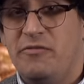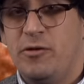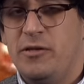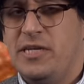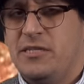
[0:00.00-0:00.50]
if
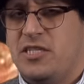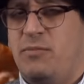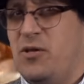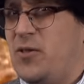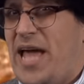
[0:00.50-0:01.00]
you're looking to
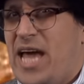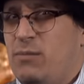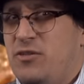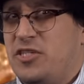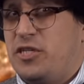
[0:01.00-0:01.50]
smuggle
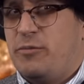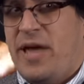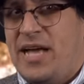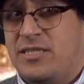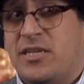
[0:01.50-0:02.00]
animals in your
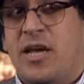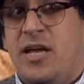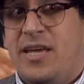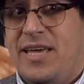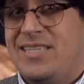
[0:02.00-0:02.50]
pants,
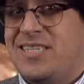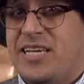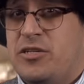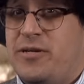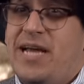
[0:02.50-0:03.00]

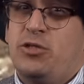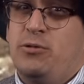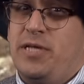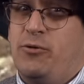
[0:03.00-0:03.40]
insects are naturally